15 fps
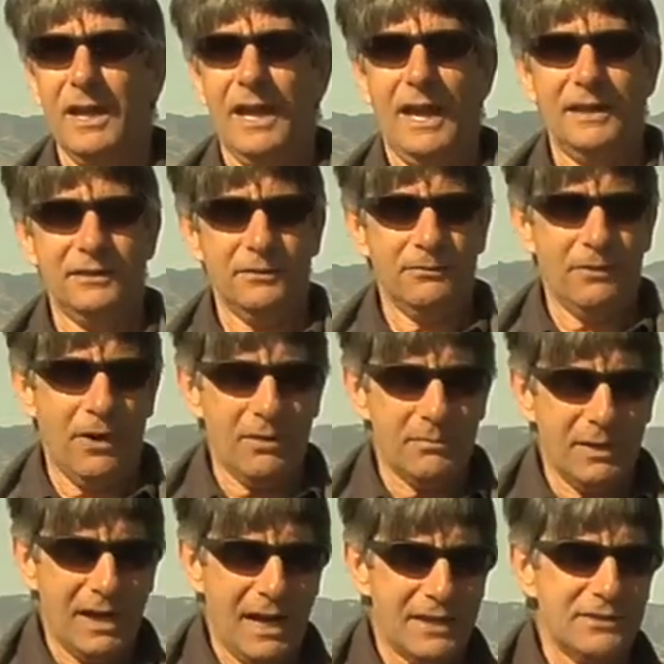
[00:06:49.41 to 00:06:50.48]
and the
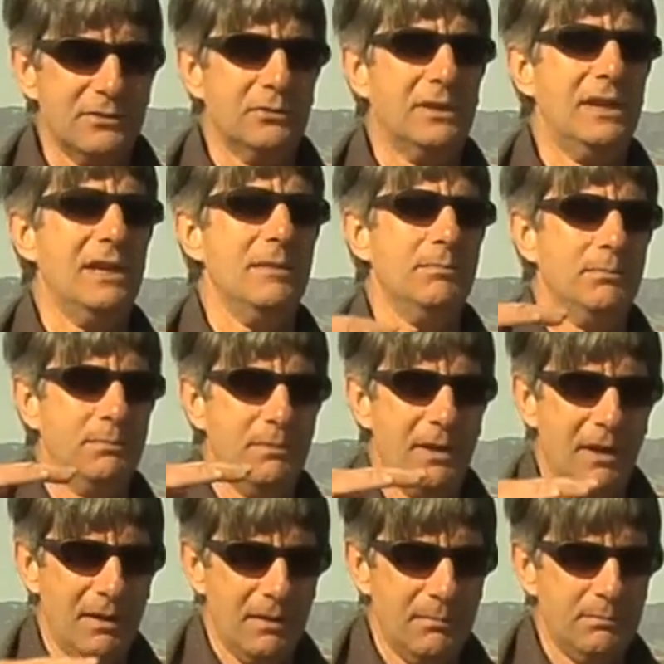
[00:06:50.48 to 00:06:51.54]
farmer has to keep
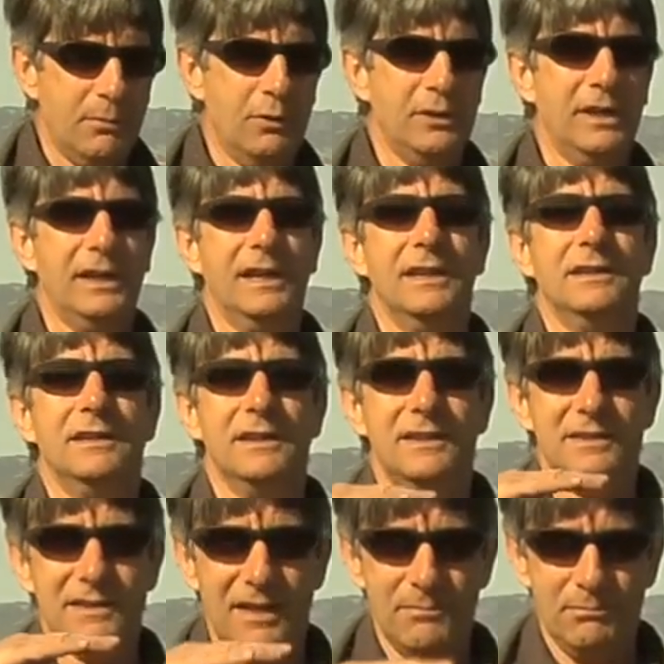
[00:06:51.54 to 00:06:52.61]
putting in
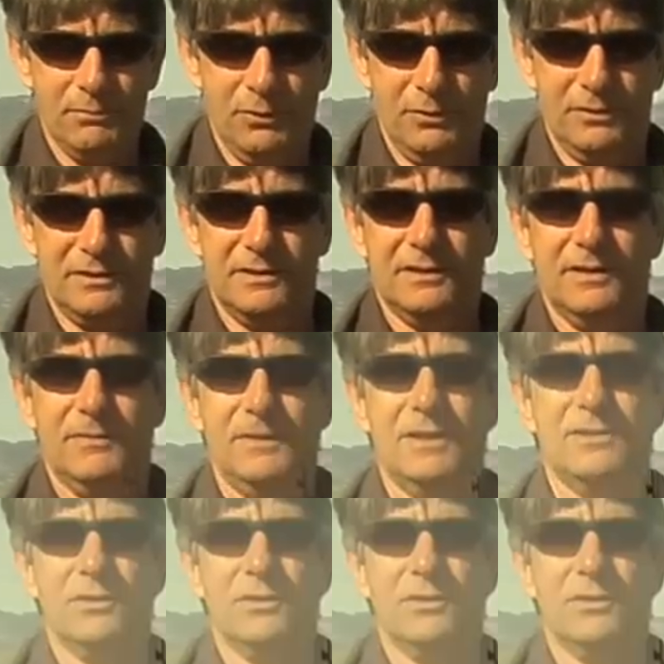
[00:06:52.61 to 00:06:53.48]
these inputs, these